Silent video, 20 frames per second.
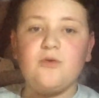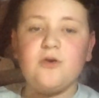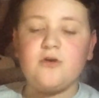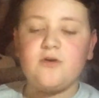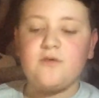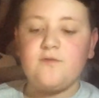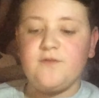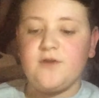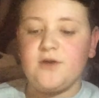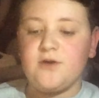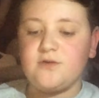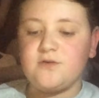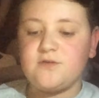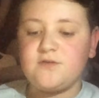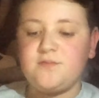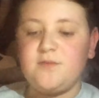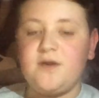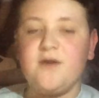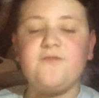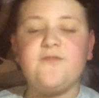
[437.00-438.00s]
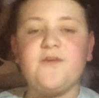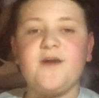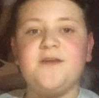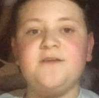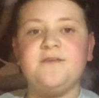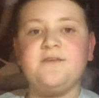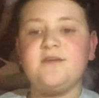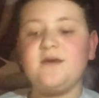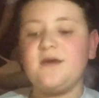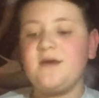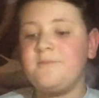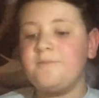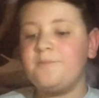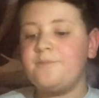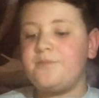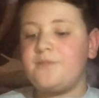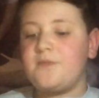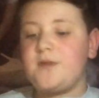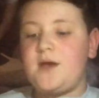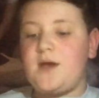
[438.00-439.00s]
Walker Vlogs, my friend,
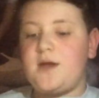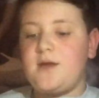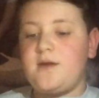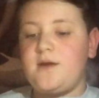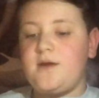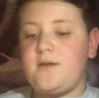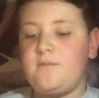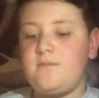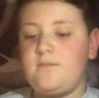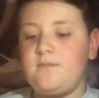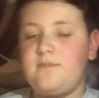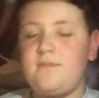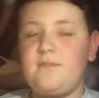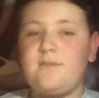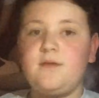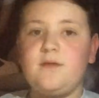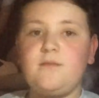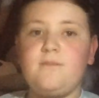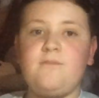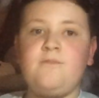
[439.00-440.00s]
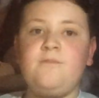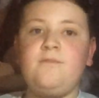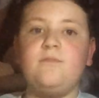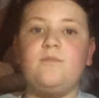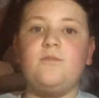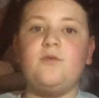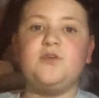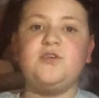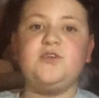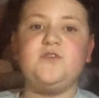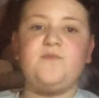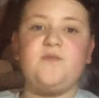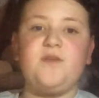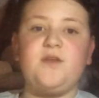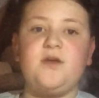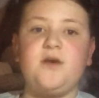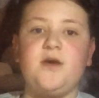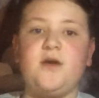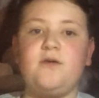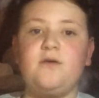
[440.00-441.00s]
and watch his
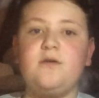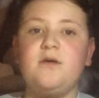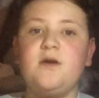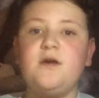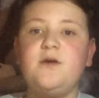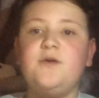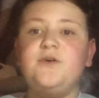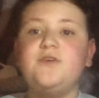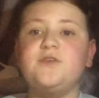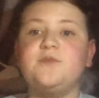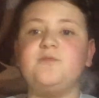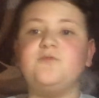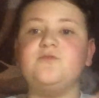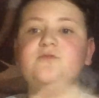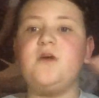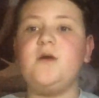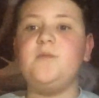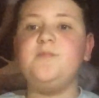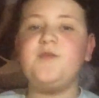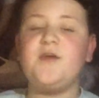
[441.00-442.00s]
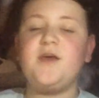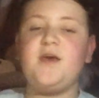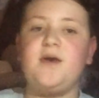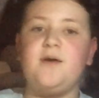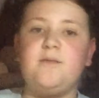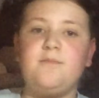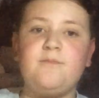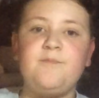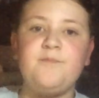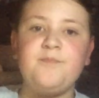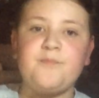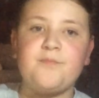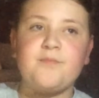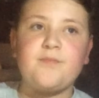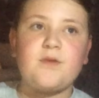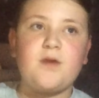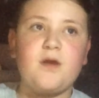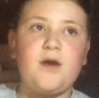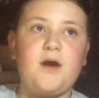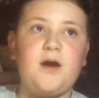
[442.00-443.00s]
video, subscribe to him,
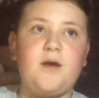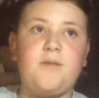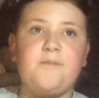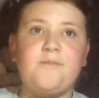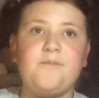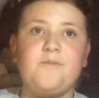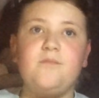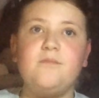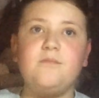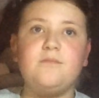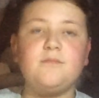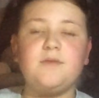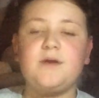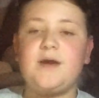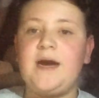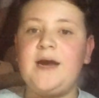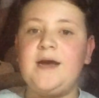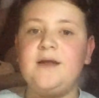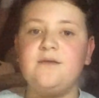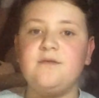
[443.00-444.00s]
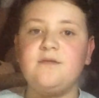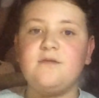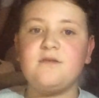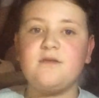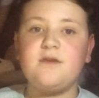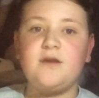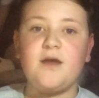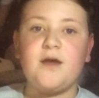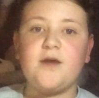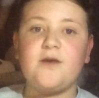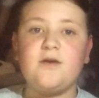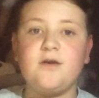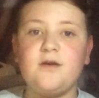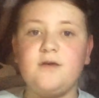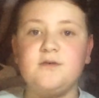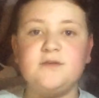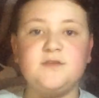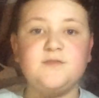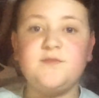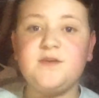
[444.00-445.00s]
and like
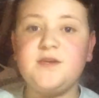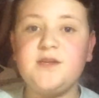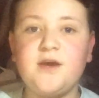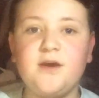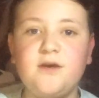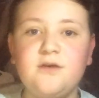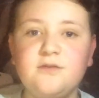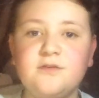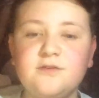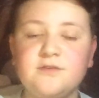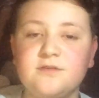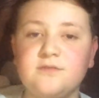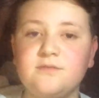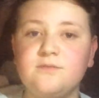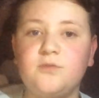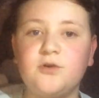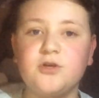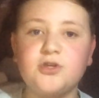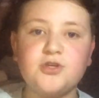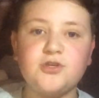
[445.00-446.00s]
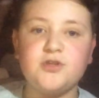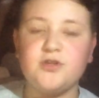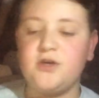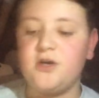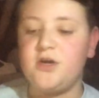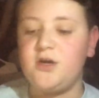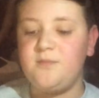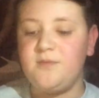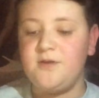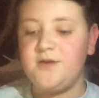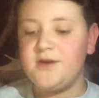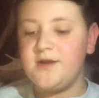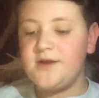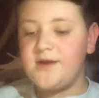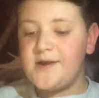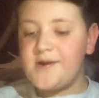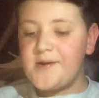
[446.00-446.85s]
his videos and watch them. And